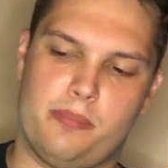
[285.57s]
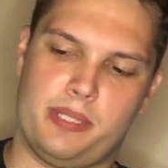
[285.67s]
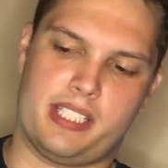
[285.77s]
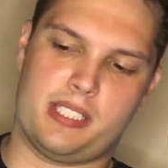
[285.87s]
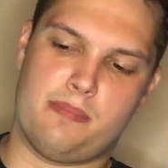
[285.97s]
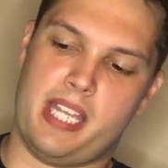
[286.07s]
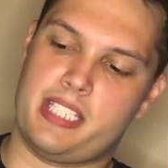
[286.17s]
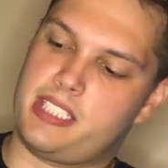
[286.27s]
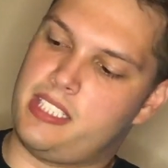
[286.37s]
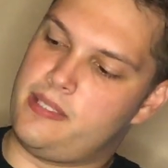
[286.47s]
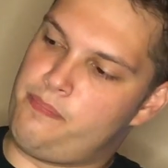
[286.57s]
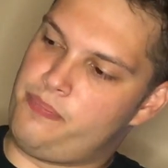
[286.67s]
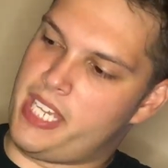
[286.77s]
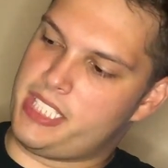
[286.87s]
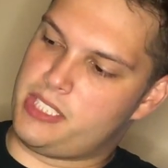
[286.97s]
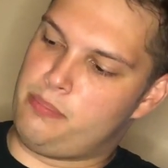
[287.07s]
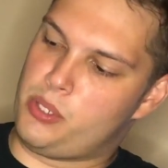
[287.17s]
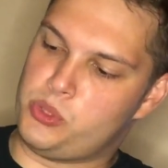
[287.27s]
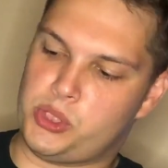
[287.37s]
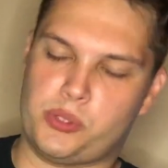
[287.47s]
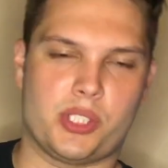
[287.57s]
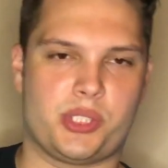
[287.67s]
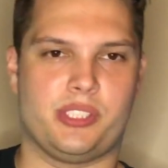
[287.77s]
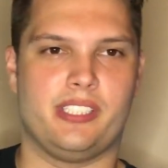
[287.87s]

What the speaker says: Like, this mask has the bone structure